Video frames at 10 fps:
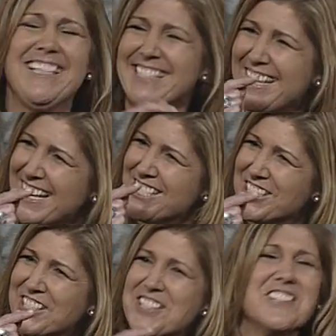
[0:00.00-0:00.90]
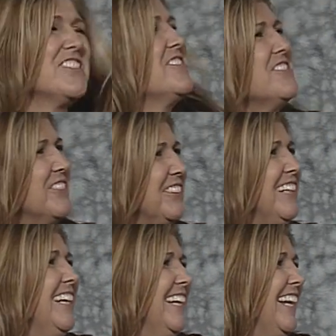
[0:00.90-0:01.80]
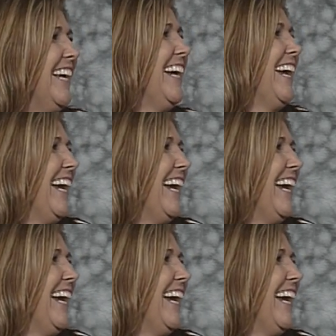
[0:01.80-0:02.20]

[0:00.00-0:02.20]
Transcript: funny. said, I should have known. Yeah, he was probably a little more